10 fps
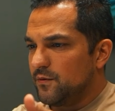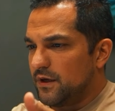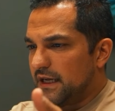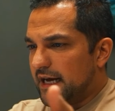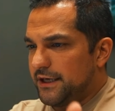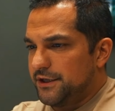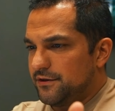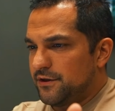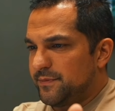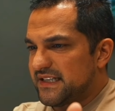well, how do
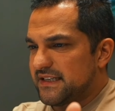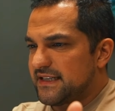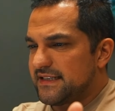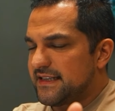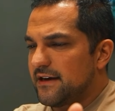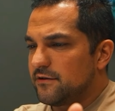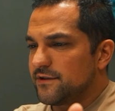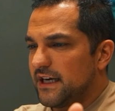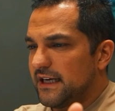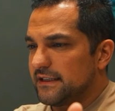your business is dead
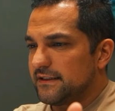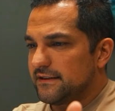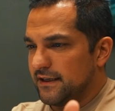overnight.